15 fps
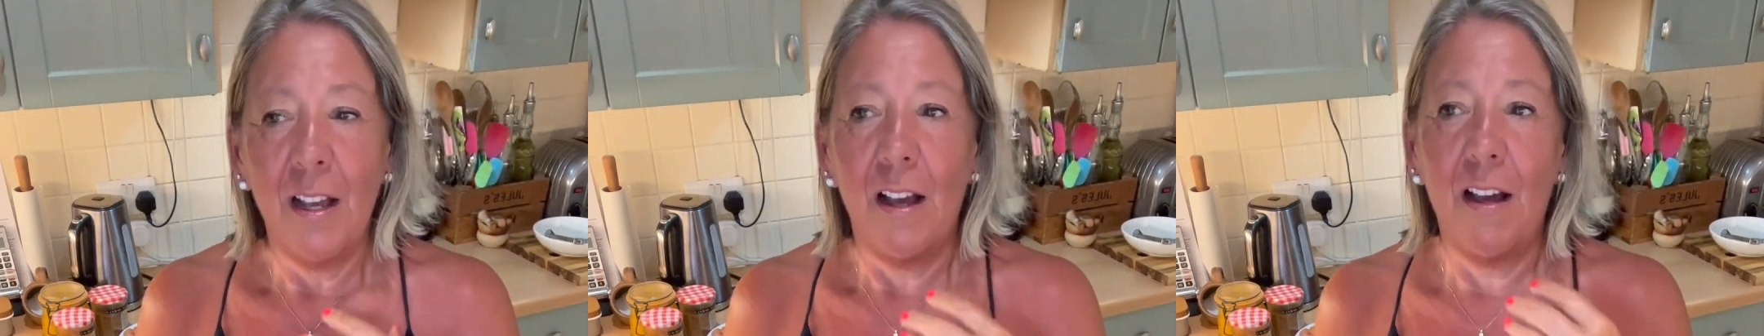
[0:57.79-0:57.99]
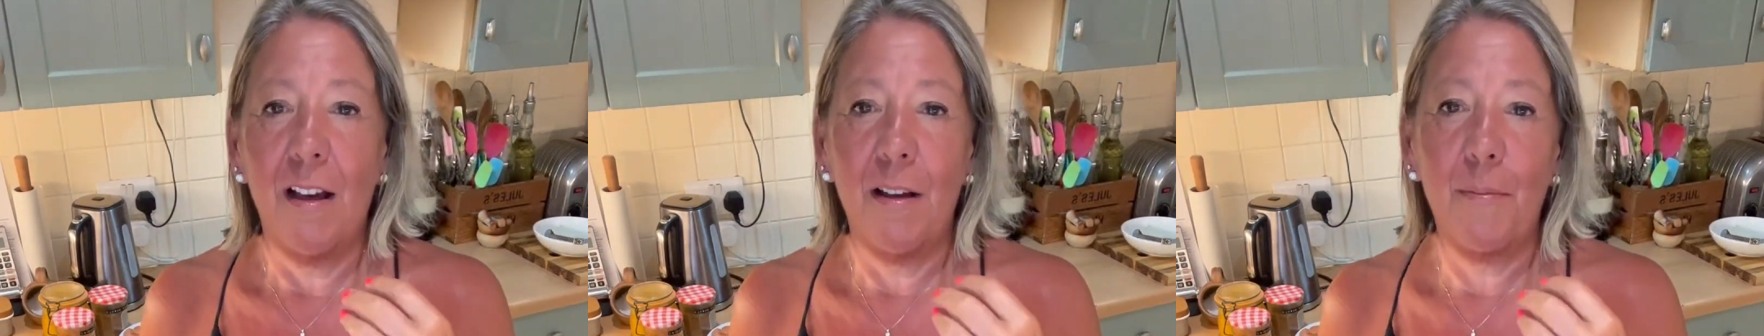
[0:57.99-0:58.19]

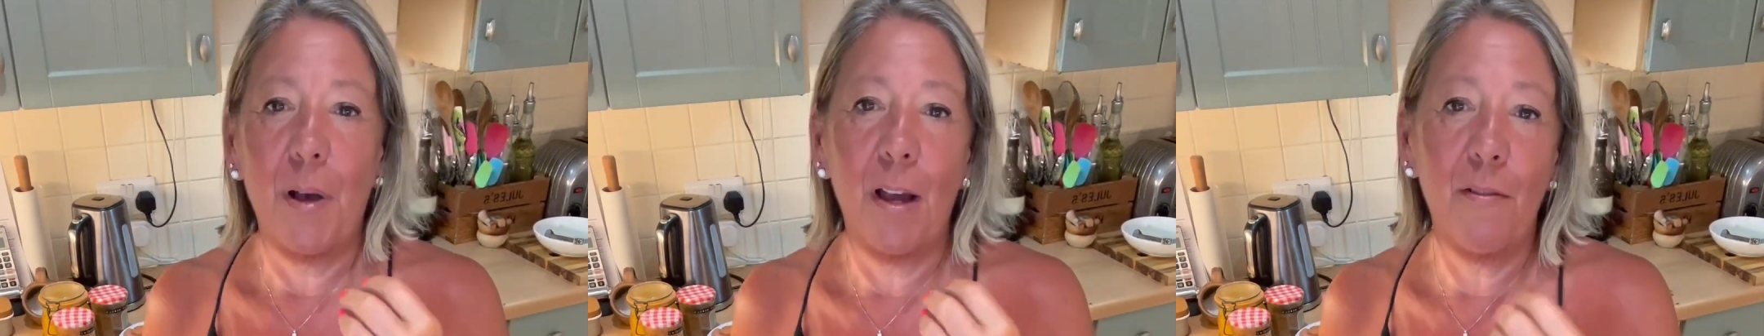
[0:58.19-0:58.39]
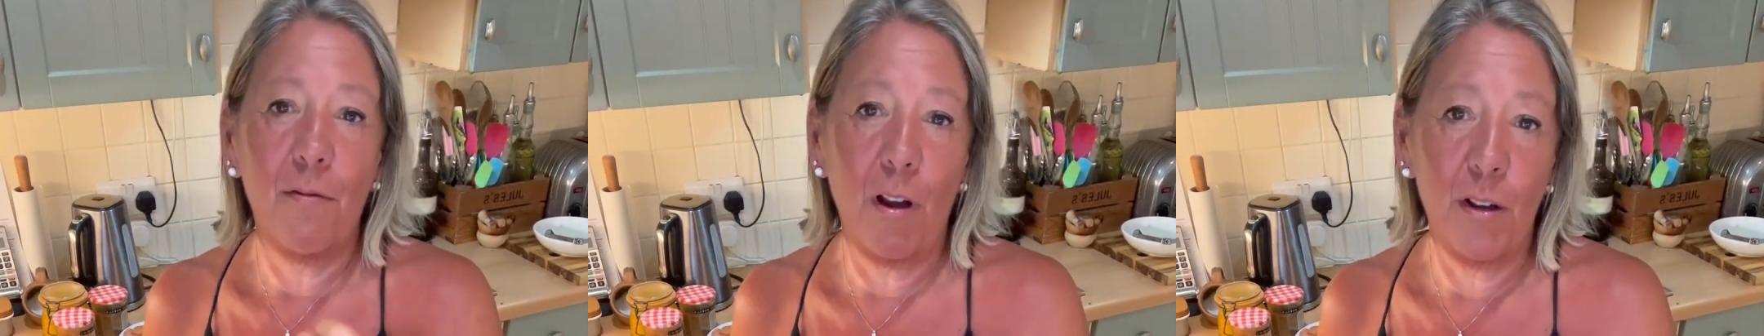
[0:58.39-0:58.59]

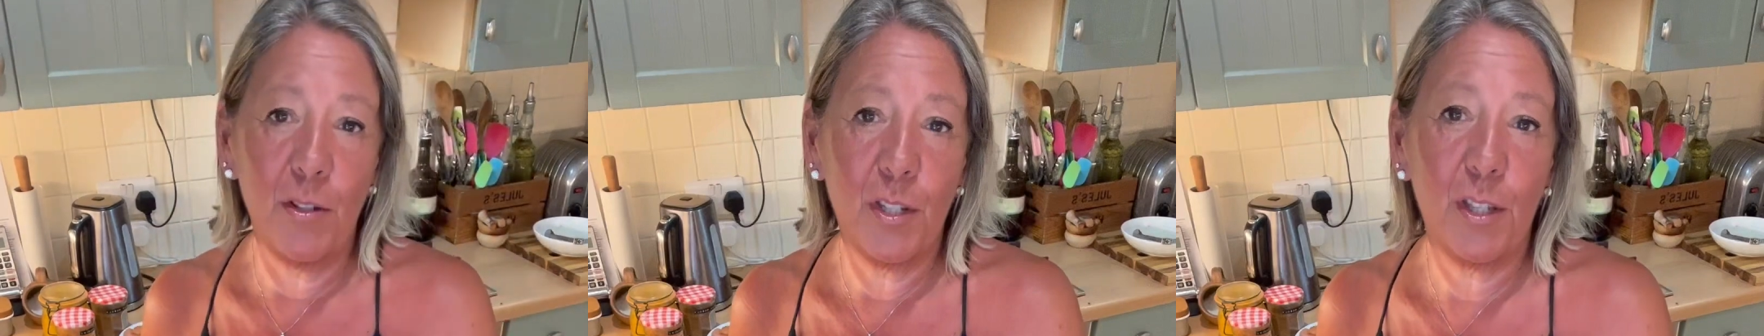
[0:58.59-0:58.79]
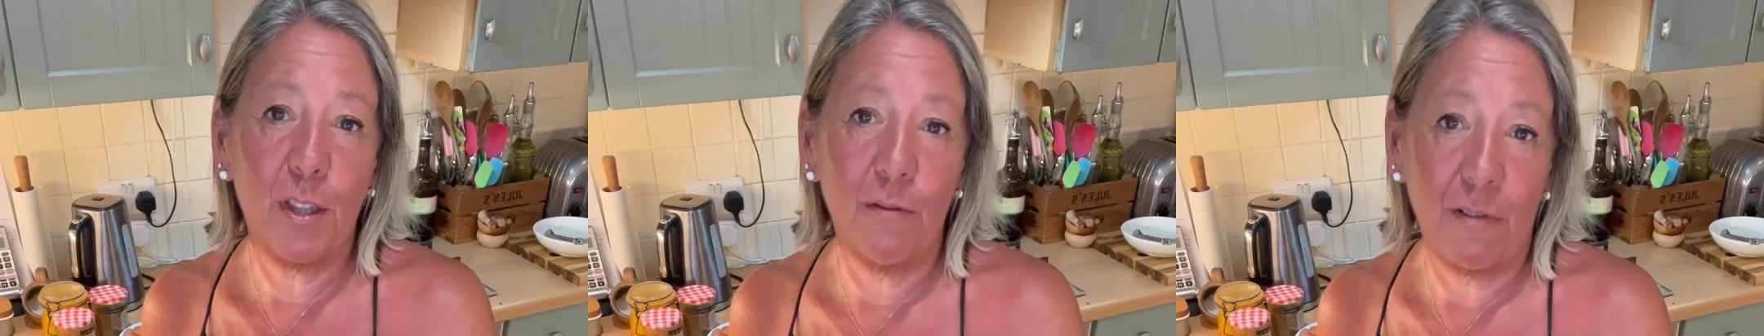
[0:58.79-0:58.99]
I
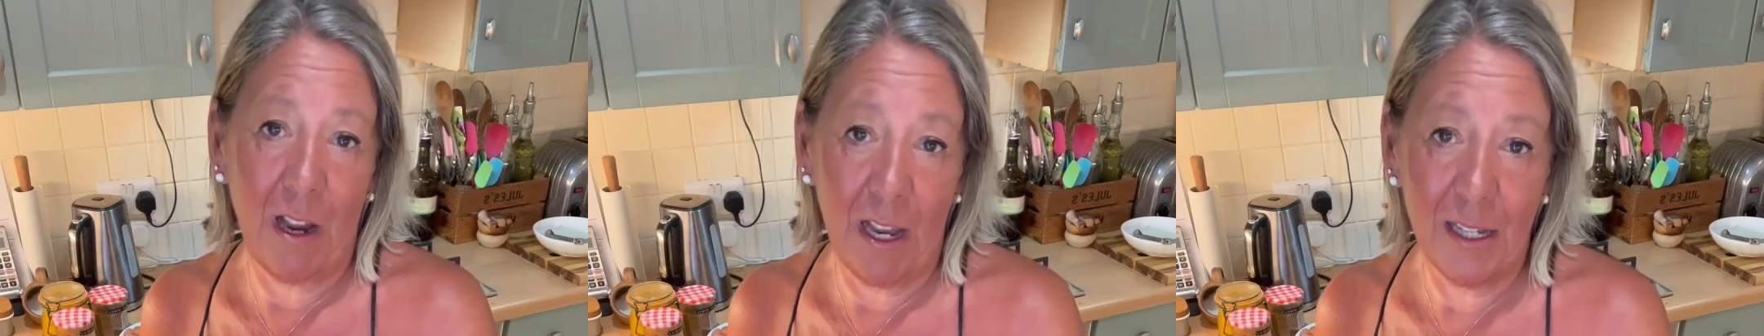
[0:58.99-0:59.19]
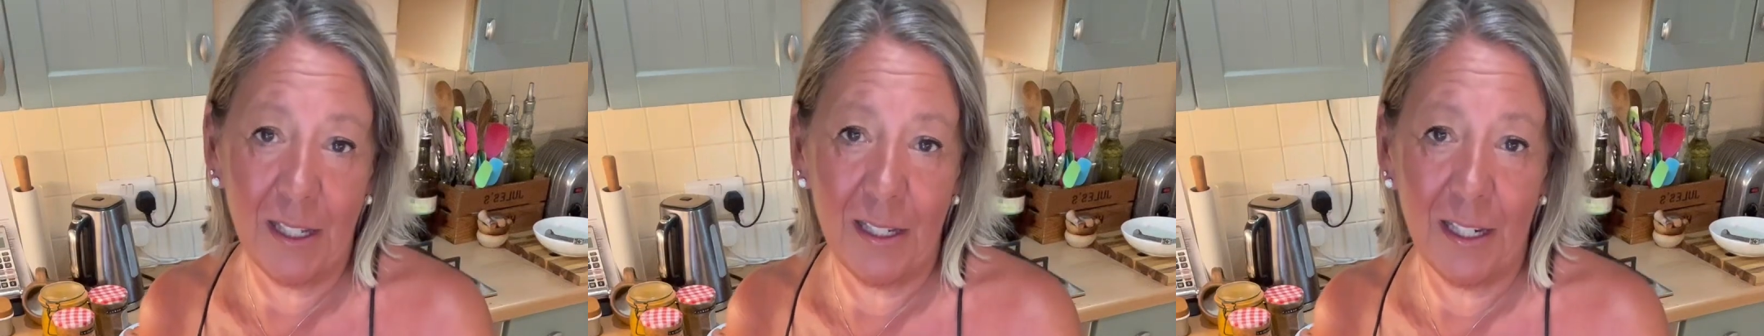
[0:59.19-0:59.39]
roast the
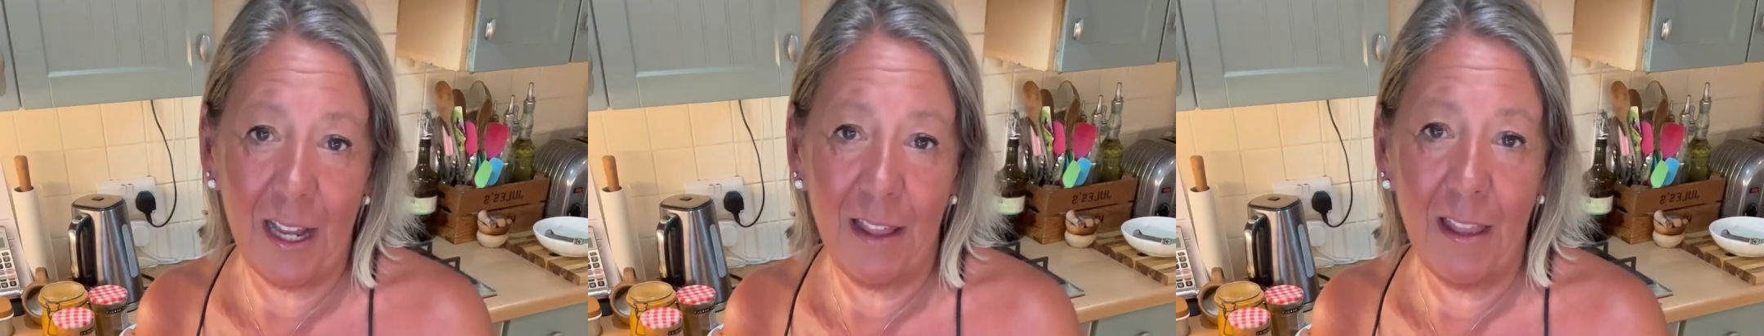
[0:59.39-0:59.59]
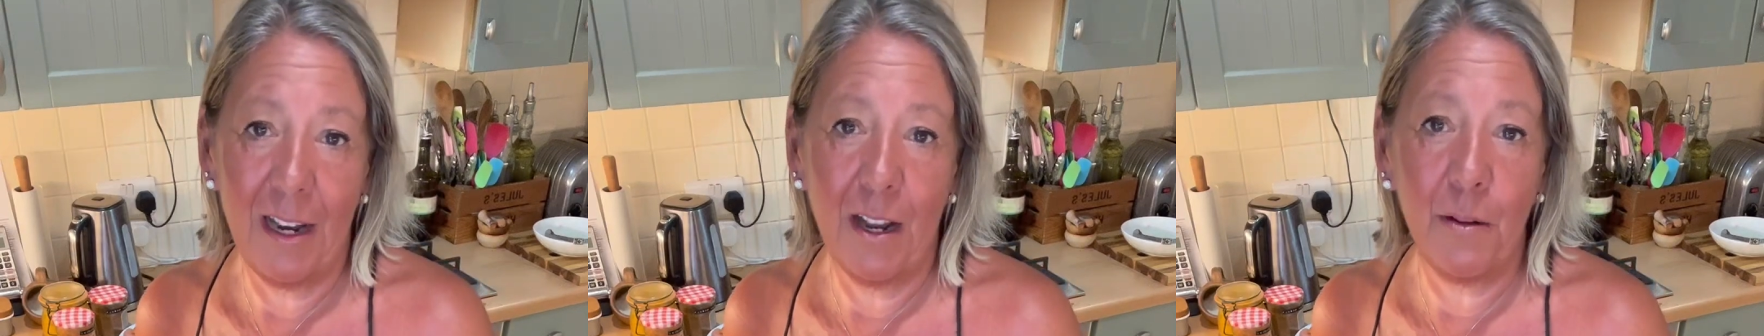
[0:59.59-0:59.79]
rest,
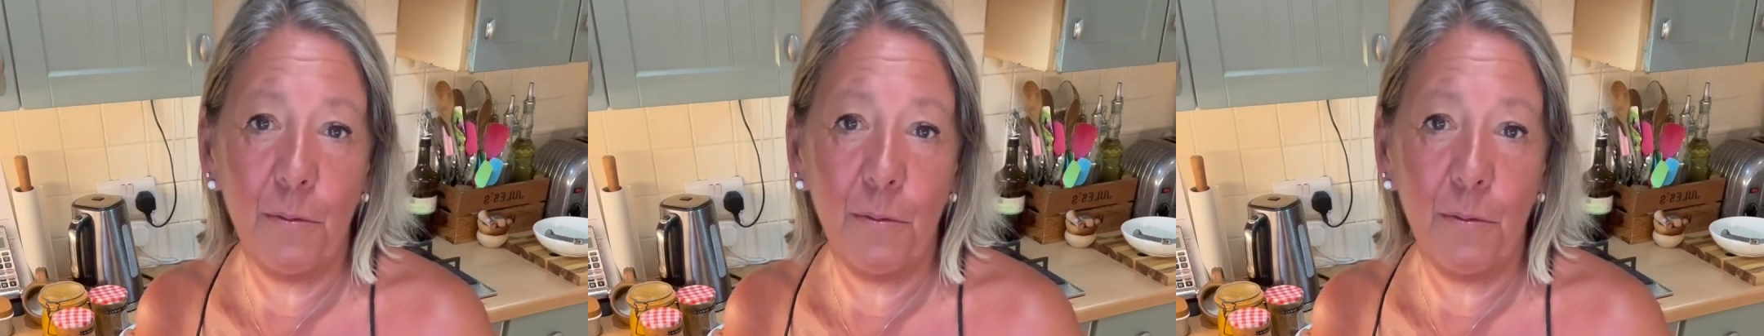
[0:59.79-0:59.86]
and then I